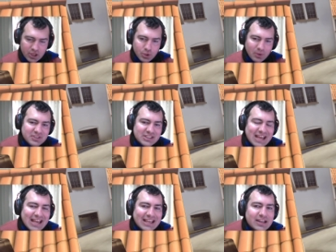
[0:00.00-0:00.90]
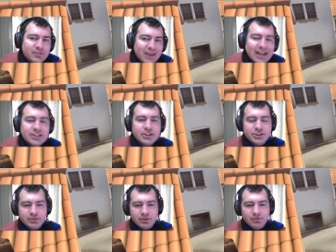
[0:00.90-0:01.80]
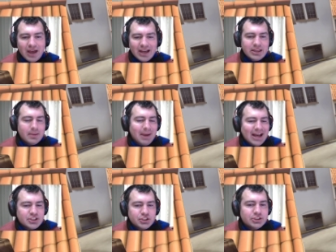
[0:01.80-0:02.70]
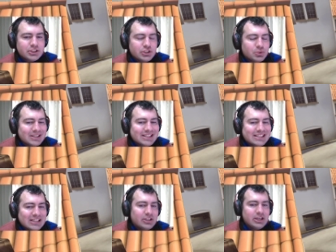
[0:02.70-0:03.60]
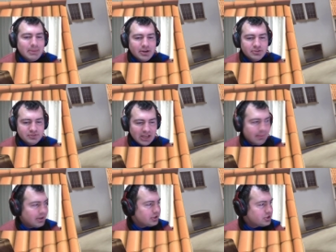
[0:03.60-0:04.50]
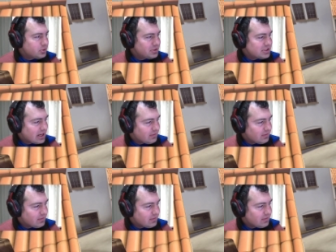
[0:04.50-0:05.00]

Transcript: You have to take advantage of the fact that Bastion can do a silly amount of damage. So instead of